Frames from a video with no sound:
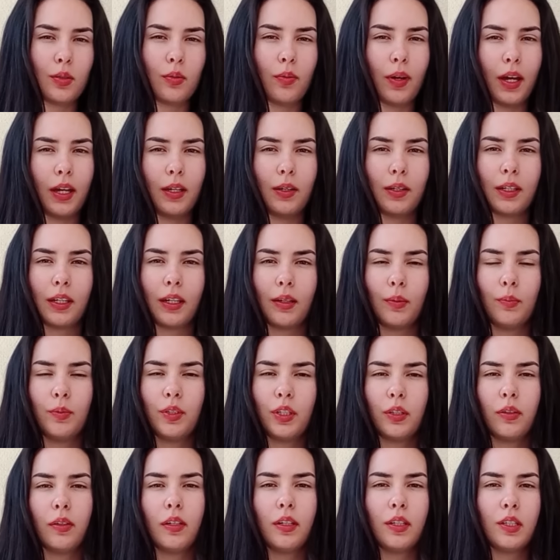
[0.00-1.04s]
while you can
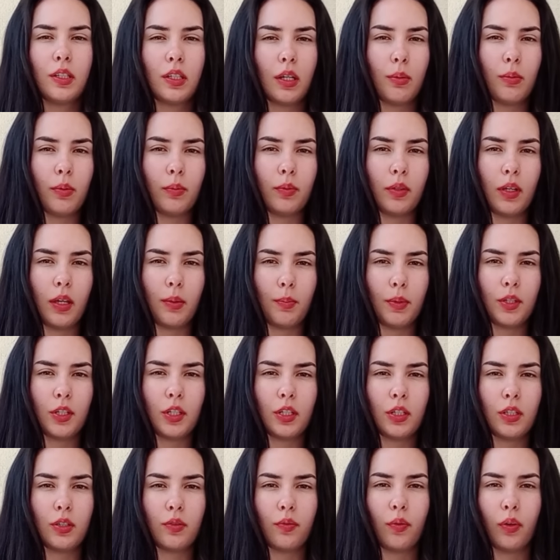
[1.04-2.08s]
generate some of the
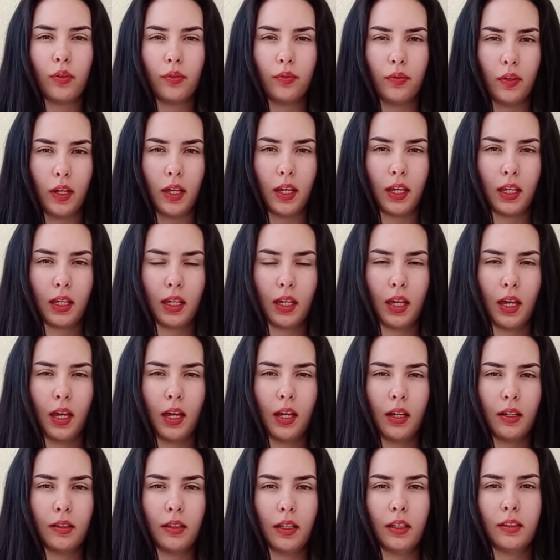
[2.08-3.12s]
images for free,
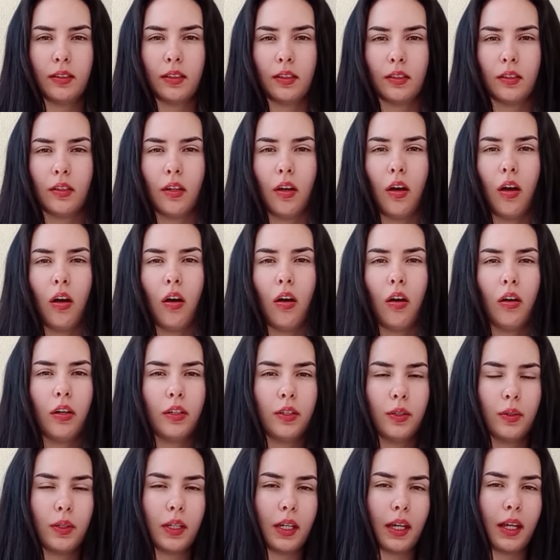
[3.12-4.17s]
not an all
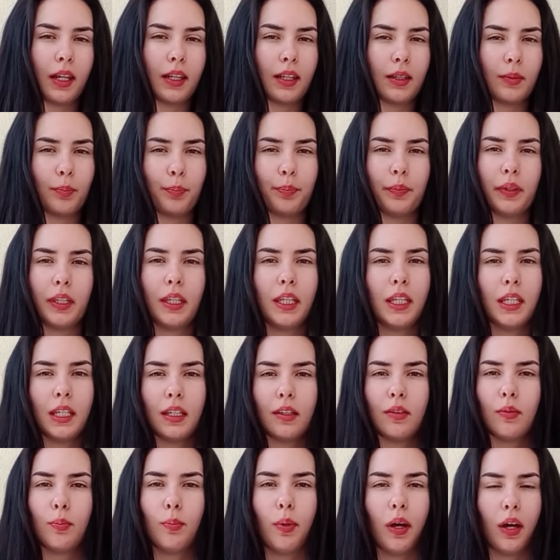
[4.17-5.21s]
you can
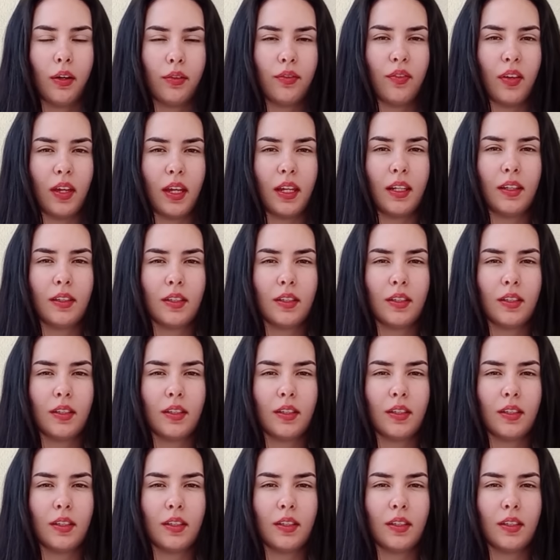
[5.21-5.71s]
eat buffet.